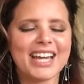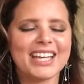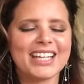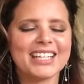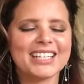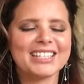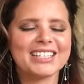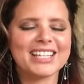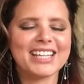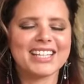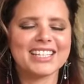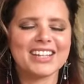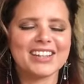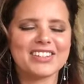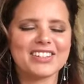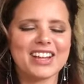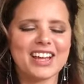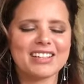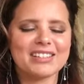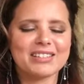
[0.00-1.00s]
Again,
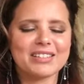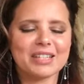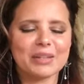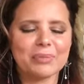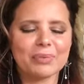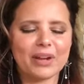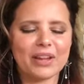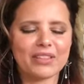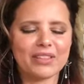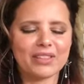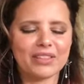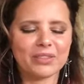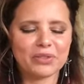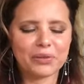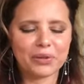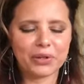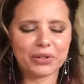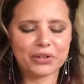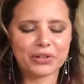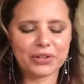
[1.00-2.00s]
take another nice deep
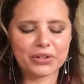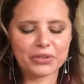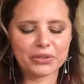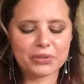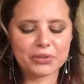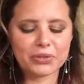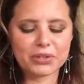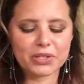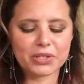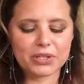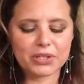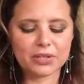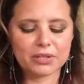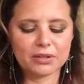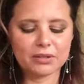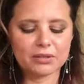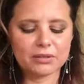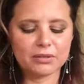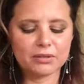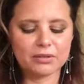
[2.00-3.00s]
breath in through your
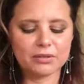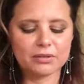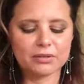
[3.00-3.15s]
nose.